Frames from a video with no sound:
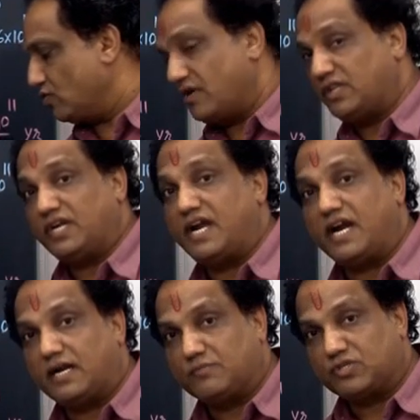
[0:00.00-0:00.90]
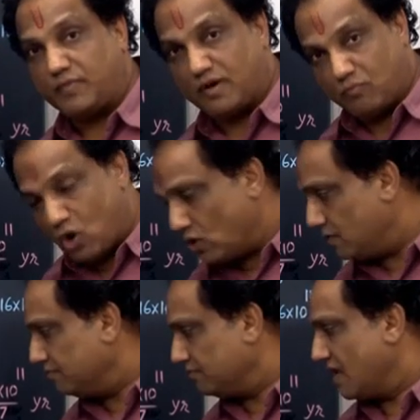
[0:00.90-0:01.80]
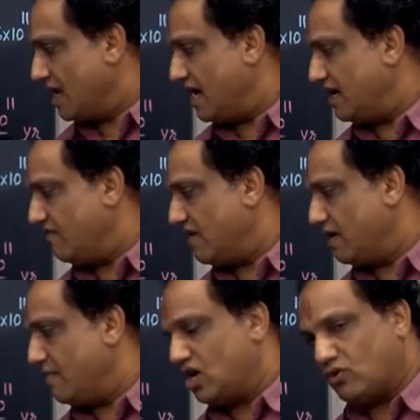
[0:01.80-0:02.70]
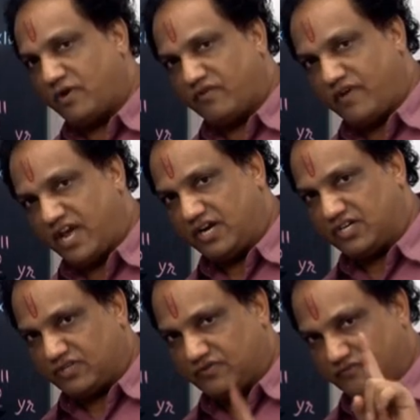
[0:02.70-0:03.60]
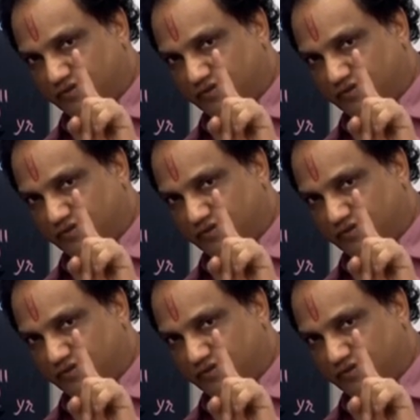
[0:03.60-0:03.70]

23 atoms per mole and divided by atomic weight.